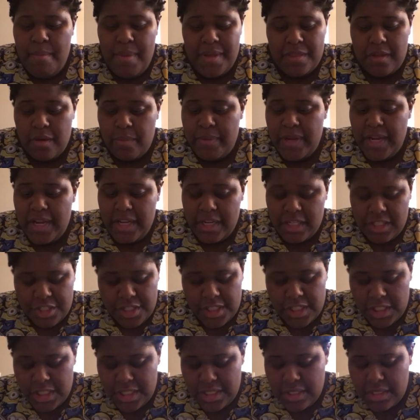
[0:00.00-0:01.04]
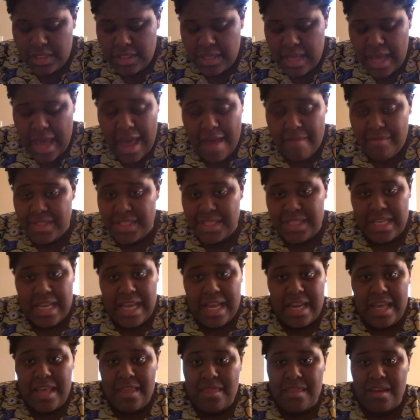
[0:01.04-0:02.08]
but their pediatricians haven't
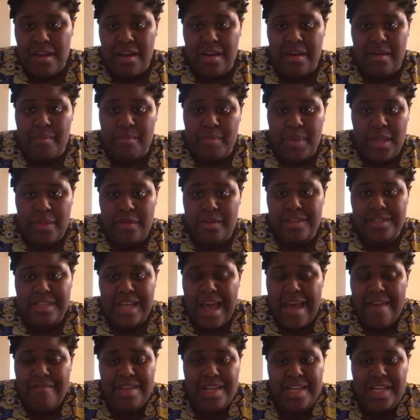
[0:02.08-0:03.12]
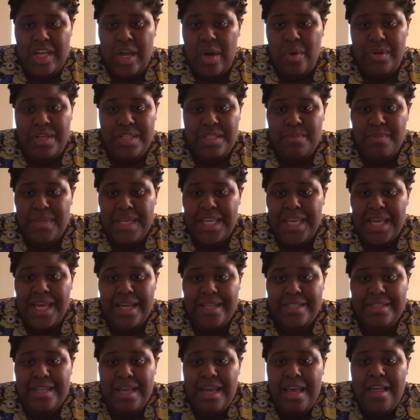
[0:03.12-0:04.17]
seen it. Their mothers haven't noticed
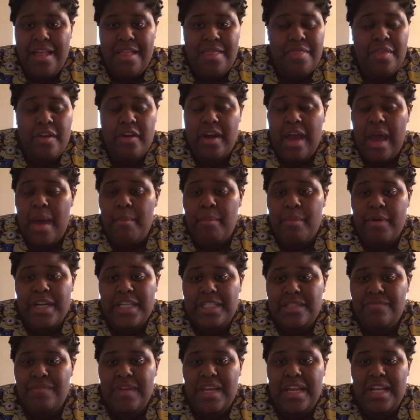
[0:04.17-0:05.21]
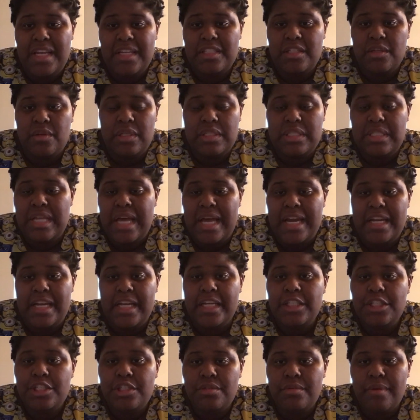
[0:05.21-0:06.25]
because they're not breastfeeding, so it's not an
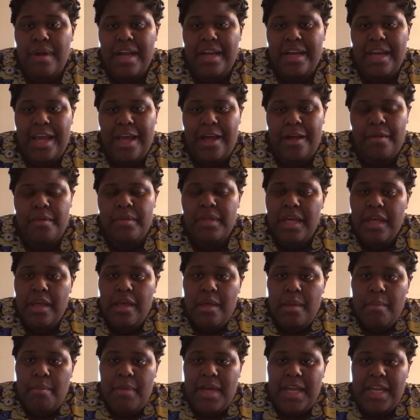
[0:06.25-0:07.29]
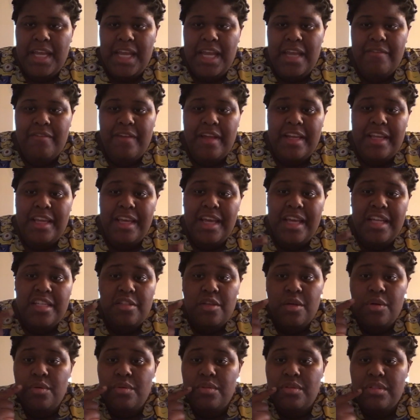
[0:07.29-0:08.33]
issue right now. But even
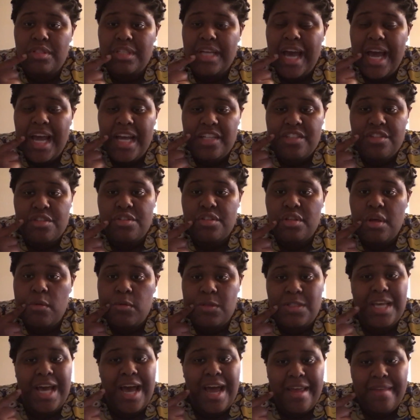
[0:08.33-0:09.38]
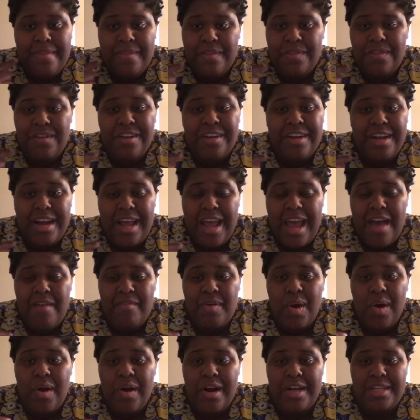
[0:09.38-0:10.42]
kids whose ties are so tight that they're going to
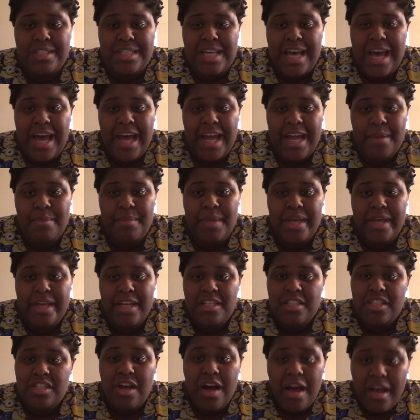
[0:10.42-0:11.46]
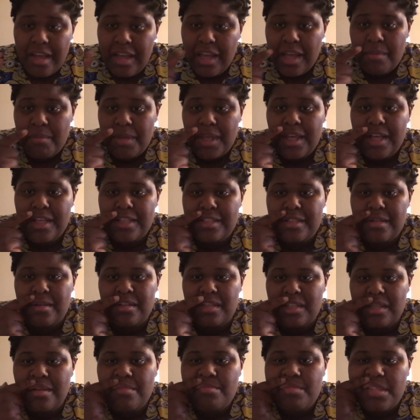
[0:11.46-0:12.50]
have a hard time talking because
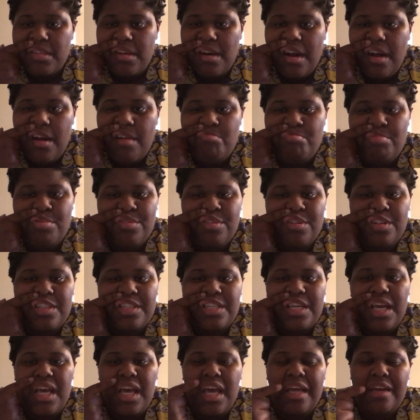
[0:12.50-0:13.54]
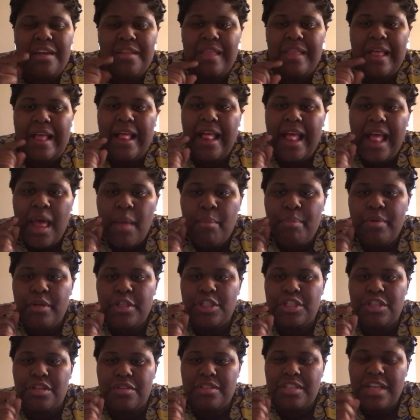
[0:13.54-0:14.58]
their lips are all pulled in and they can't
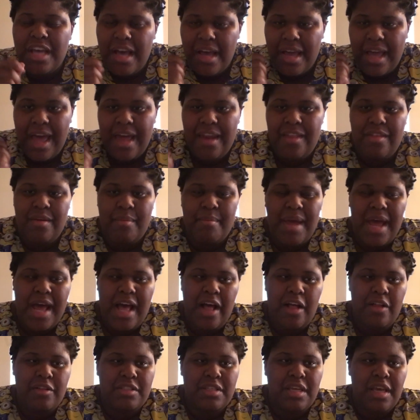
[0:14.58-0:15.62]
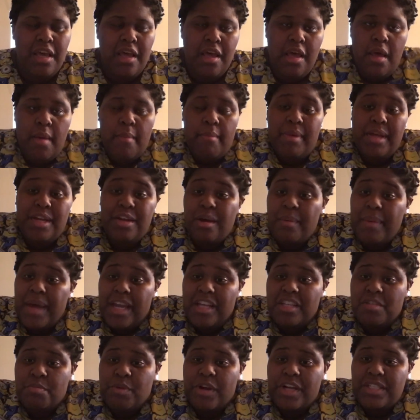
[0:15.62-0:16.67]
push their tongue out of their mouths. But
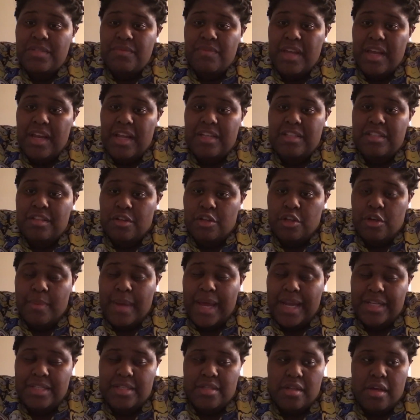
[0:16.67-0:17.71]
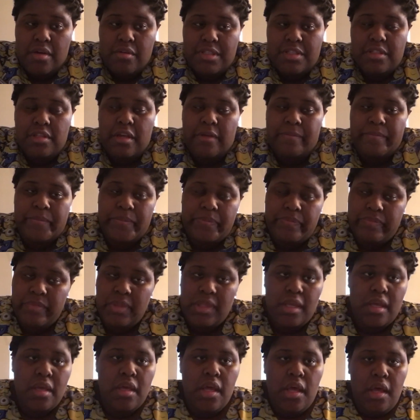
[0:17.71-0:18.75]
nobody's breastfeeding, so nobody's noticing.
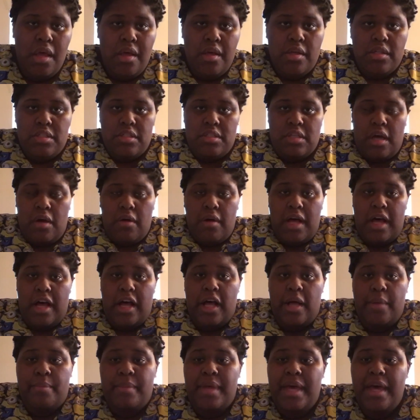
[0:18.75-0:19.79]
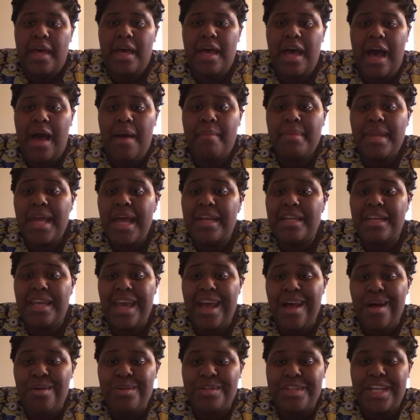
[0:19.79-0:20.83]
So I'm not
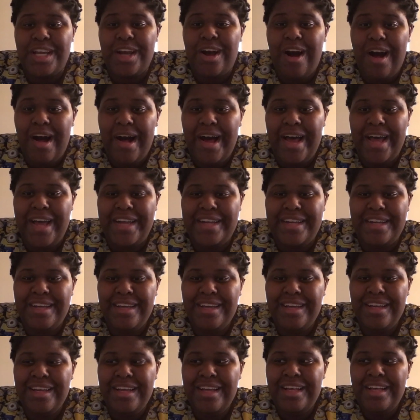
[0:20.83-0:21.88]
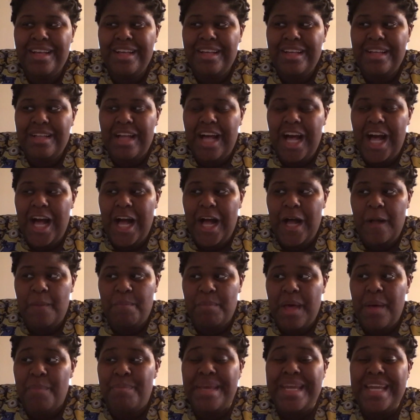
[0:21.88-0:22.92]
counting on
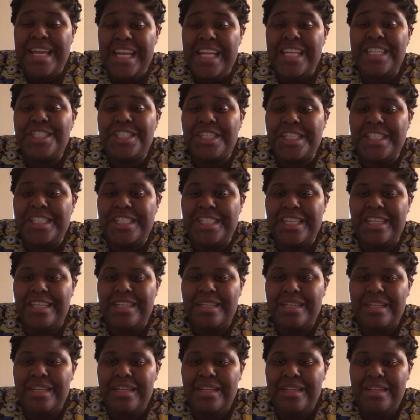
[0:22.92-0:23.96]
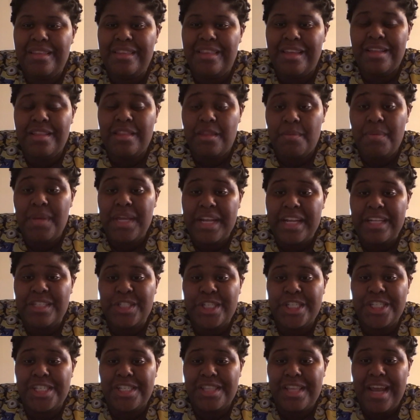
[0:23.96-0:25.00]
a pediatrician, the
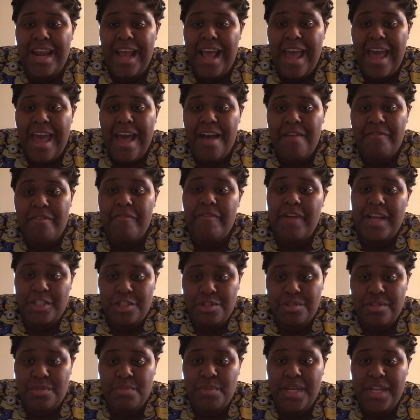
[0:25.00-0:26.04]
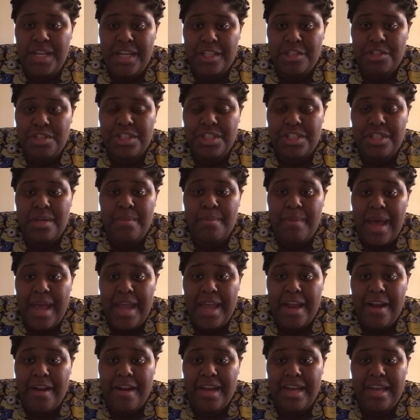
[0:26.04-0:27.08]
pediatrician that I have. If I choose a pediatrician in my
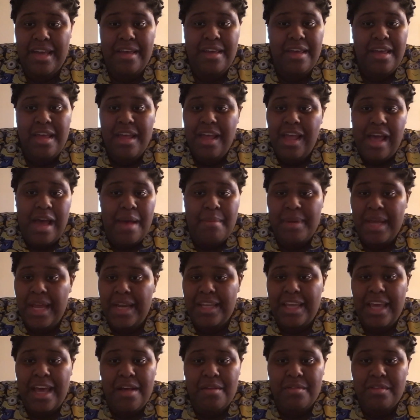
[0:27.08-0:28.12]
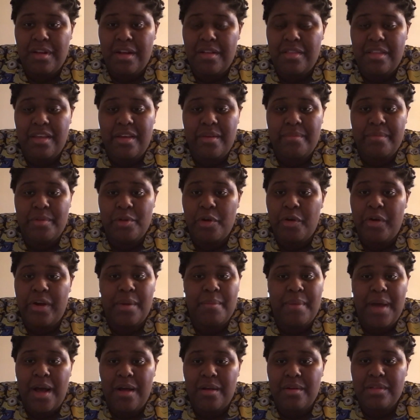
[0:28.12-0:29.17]
area, I'm not counting on them knowing
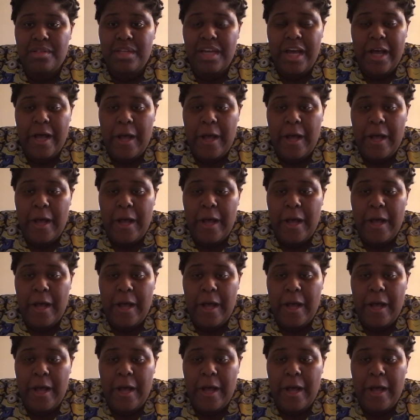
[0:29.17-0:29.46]
about